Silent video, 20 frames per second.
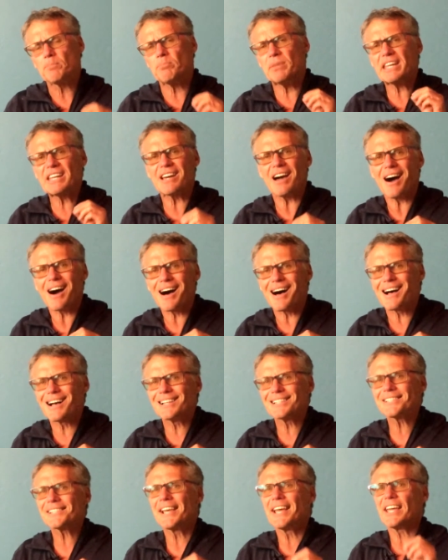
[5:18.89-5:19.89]

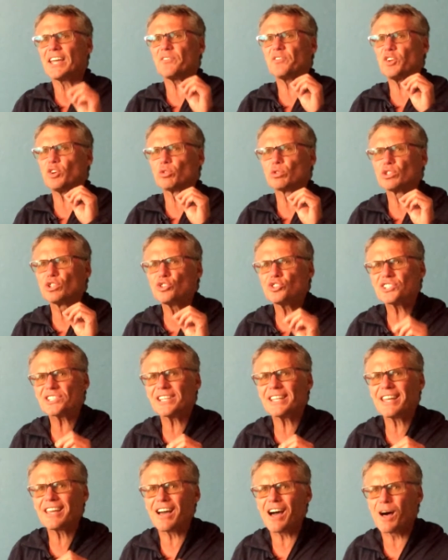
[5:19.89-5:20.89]
Because if you're
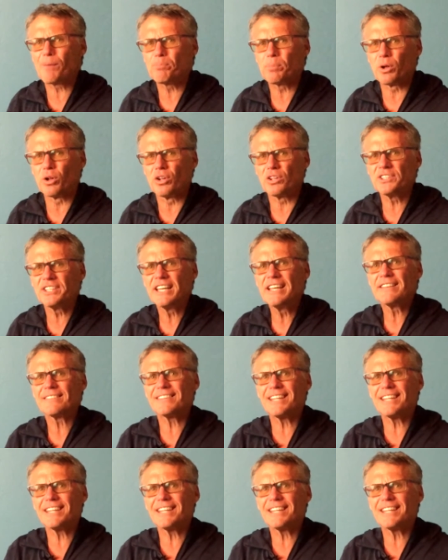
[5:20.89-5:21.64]
loosely coupled,